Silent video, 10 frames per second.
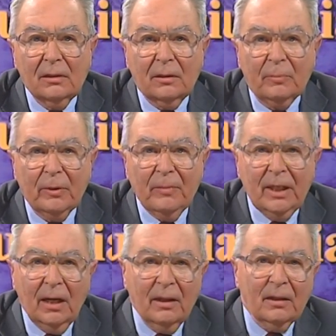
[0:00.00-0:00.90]
to permit
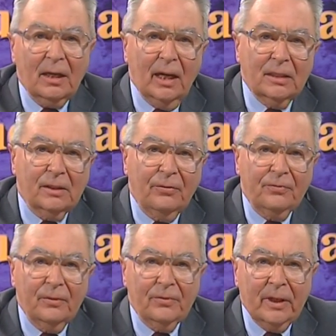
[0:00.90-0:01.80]
other kinds of
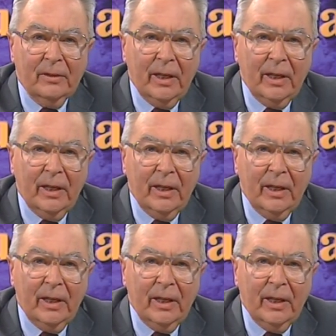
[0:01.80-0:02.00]
fair and